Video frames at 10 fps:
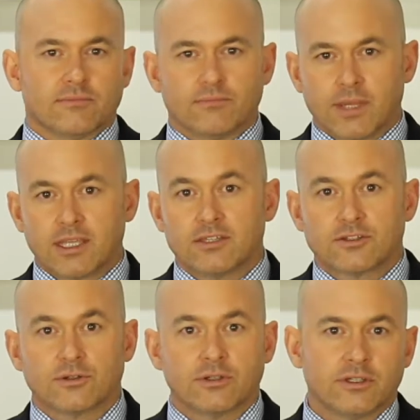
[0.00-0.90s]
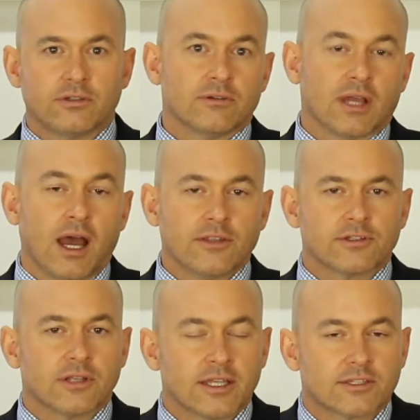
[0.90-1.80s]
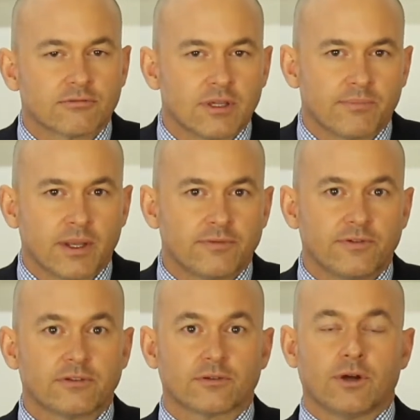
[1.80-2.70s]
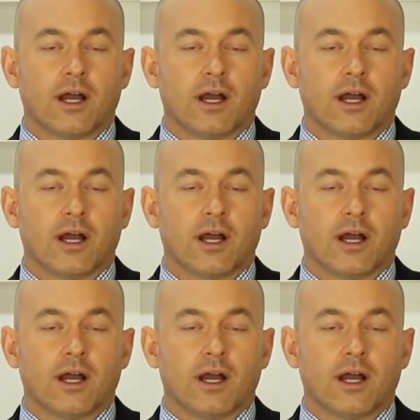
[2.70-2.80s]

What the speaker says: making sure you aren't too late to reap benefits or